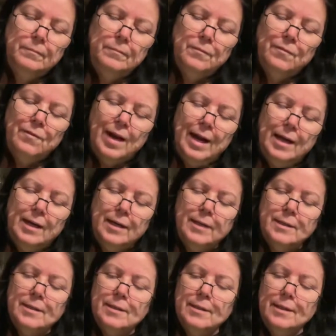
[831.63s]

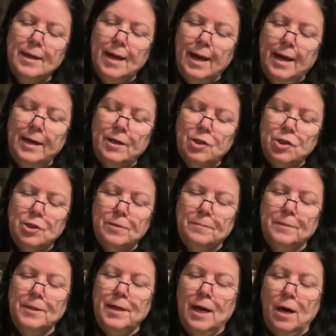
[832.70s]
Violet, H.
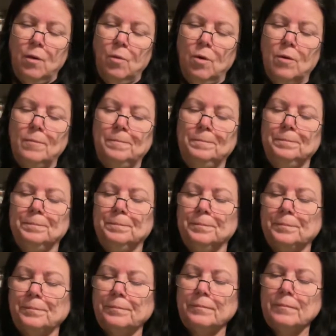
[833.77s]
Yarrow,
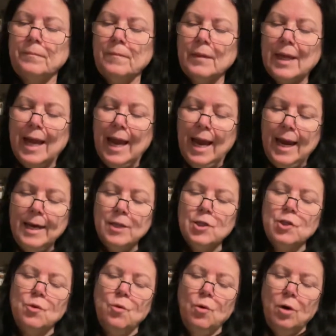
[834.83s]

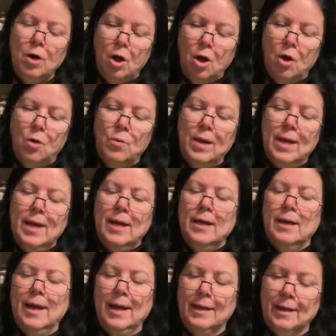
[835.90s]
H or O.
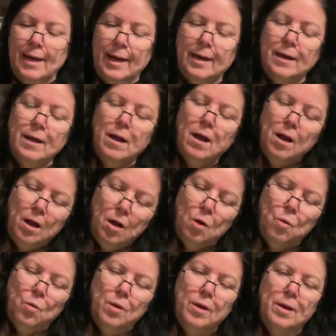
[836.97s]
Lang Lang,
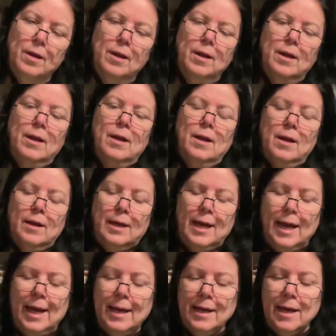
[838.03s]
O.
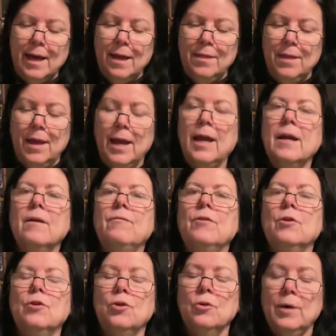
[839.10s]
Okay, and then if
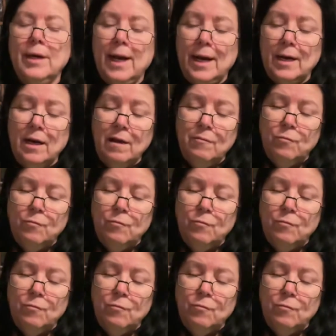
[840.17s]
you're doing a love